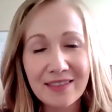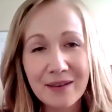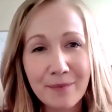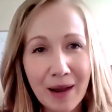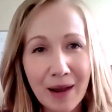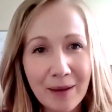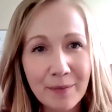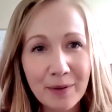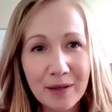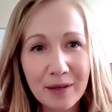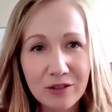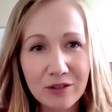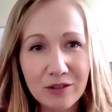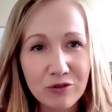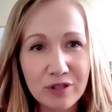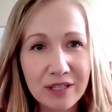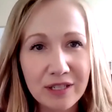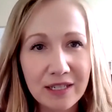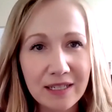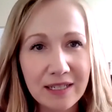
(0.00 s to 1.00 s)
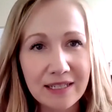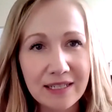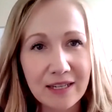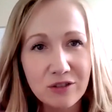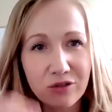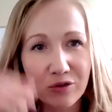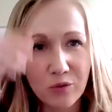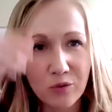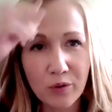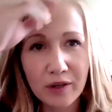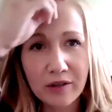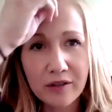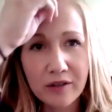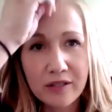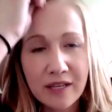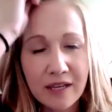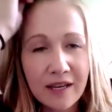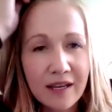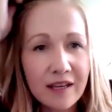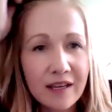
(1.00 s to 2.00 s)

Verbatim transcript: they might be interested in essential oils